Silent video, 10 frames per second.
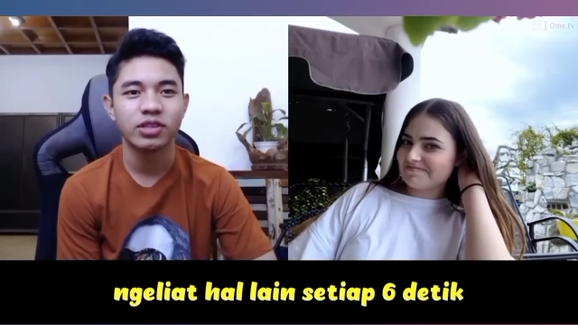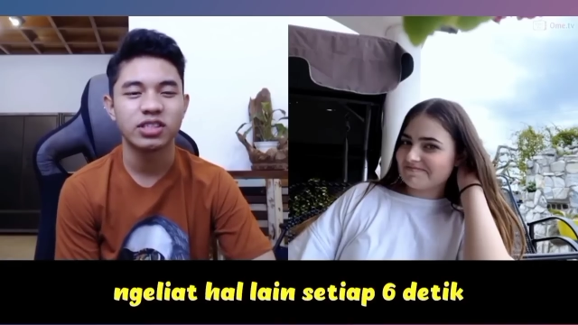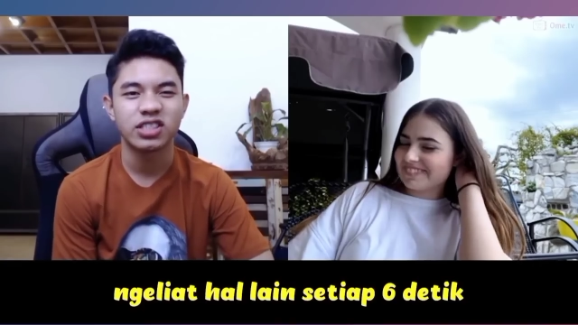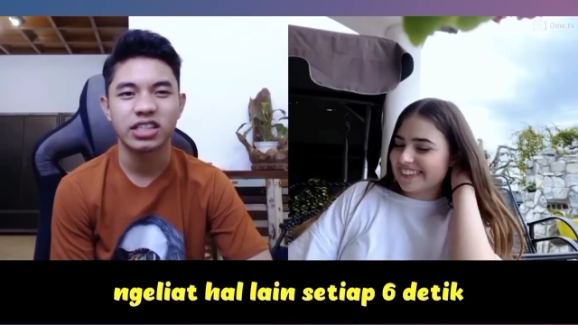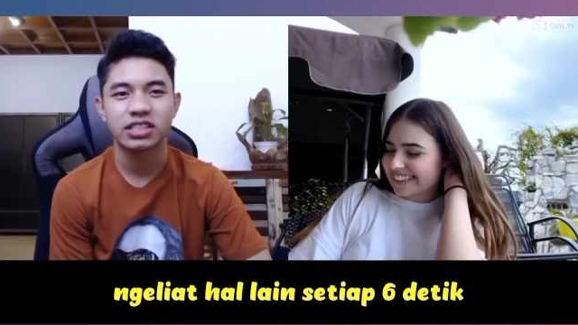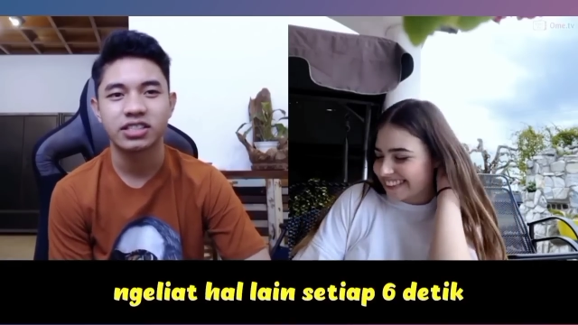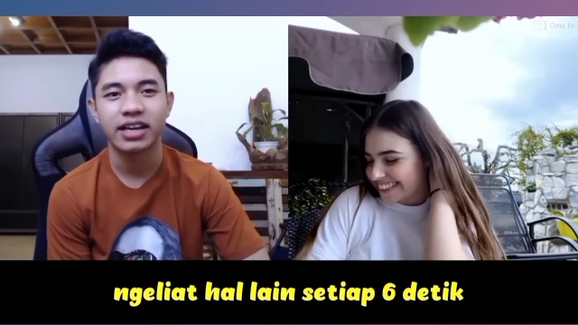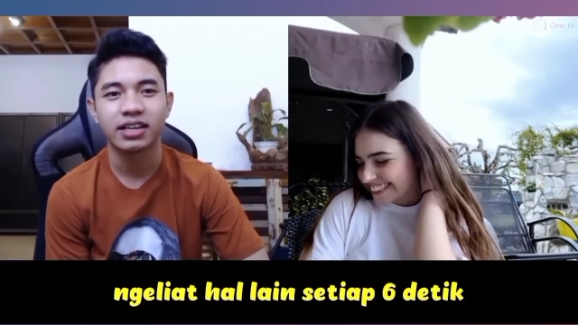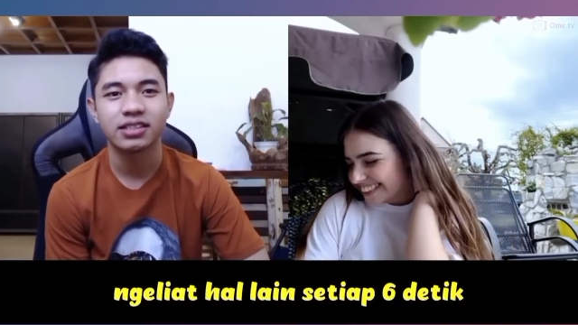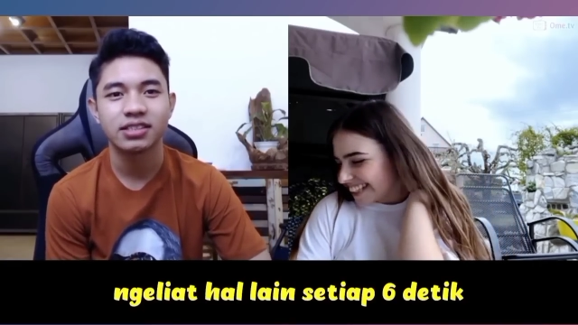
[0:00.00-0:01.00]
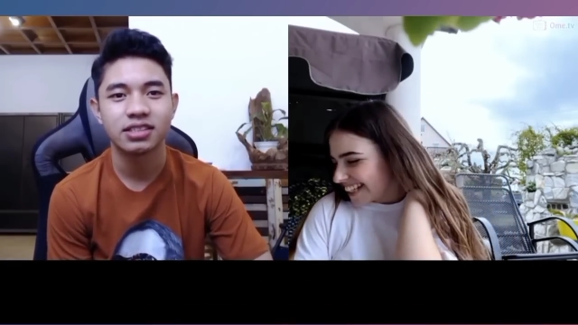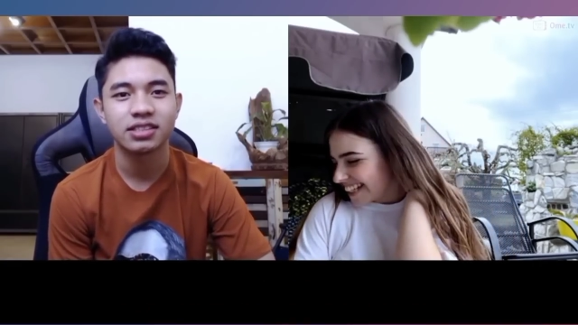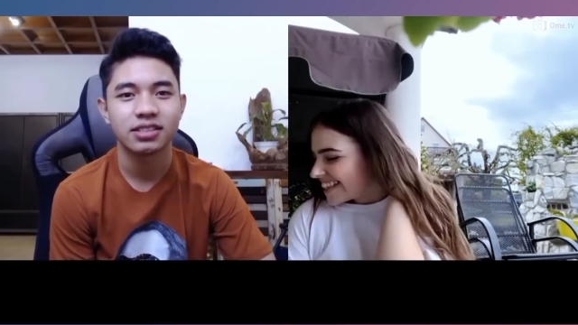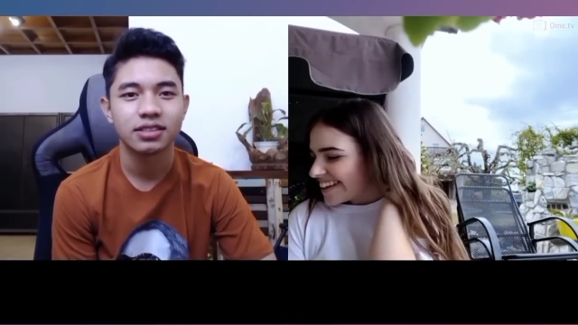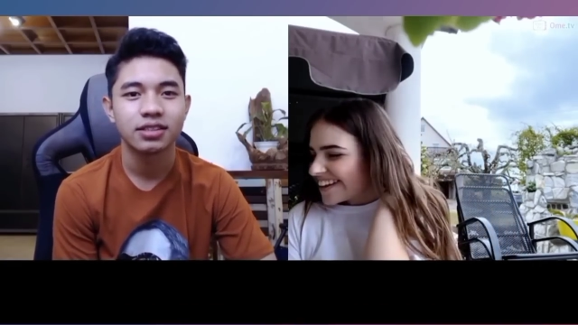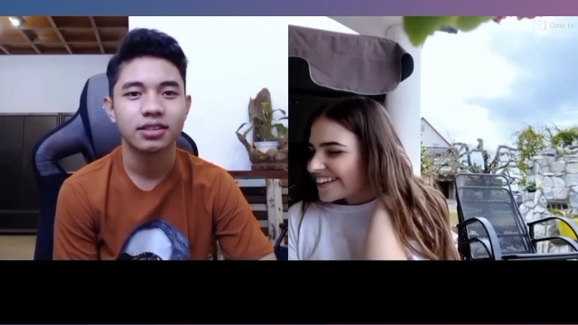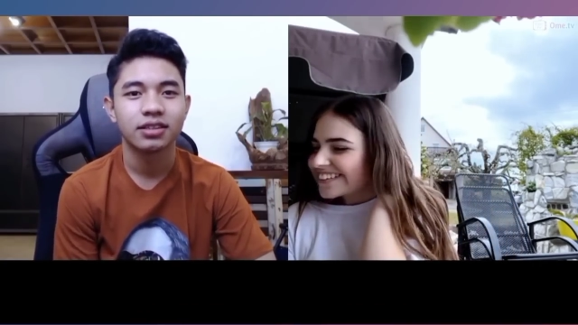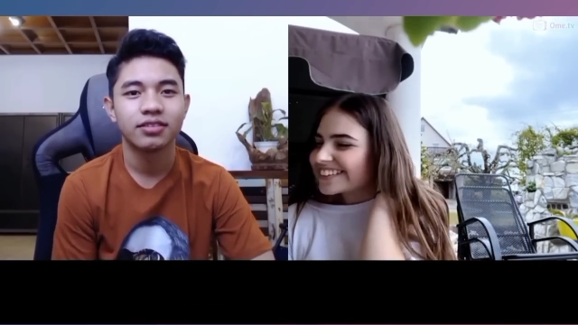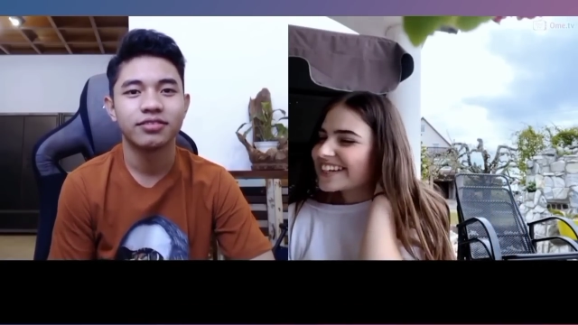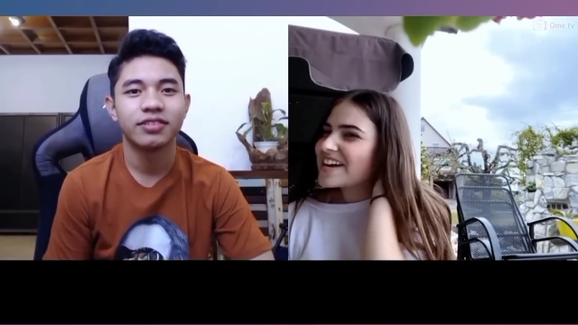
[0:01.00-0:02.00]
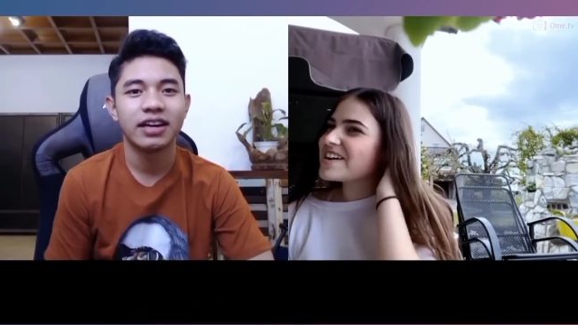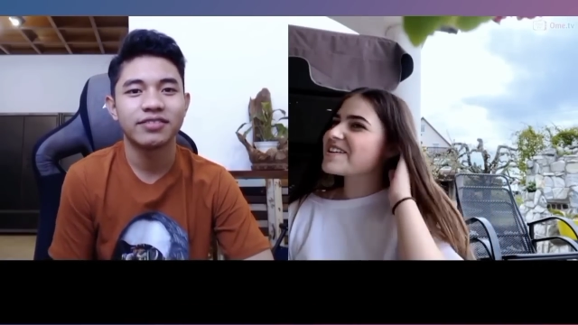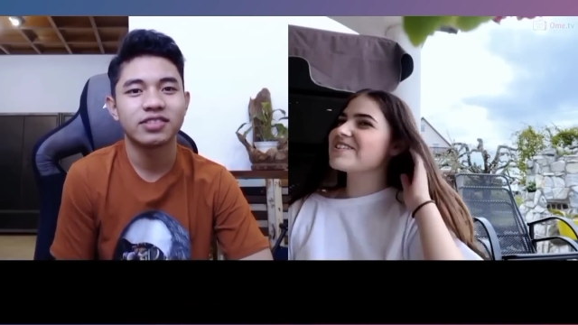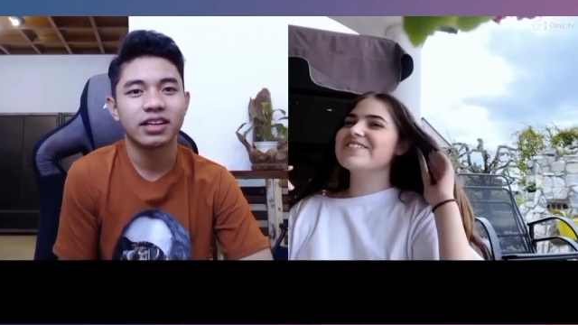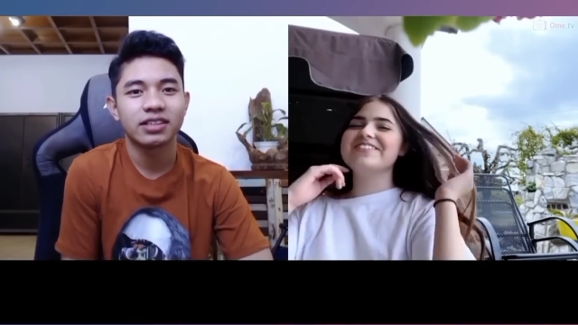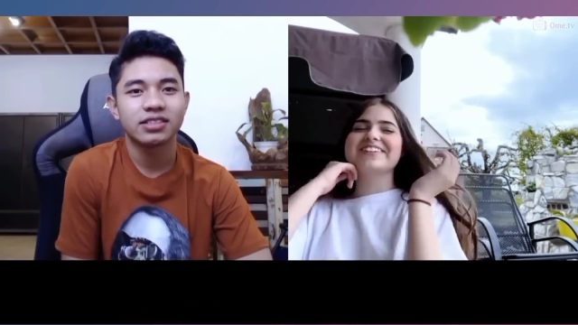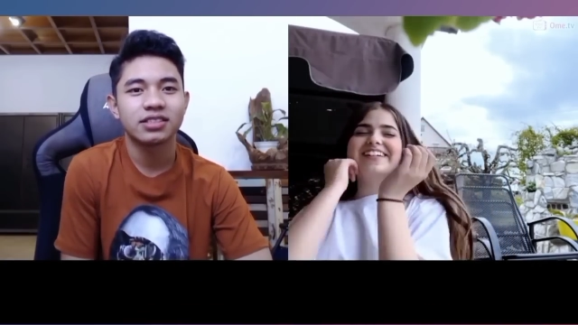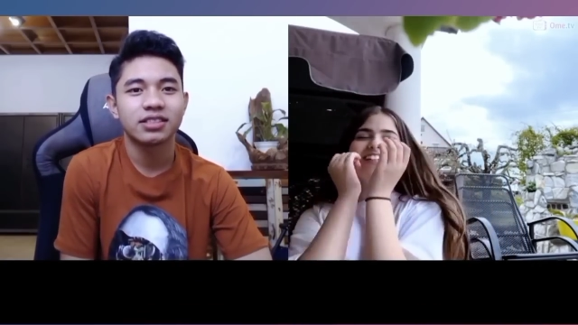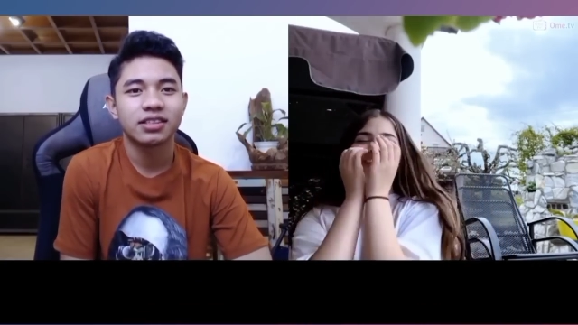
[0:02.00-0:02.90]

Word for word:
Speaker 1: six seconds? Oh. seconds.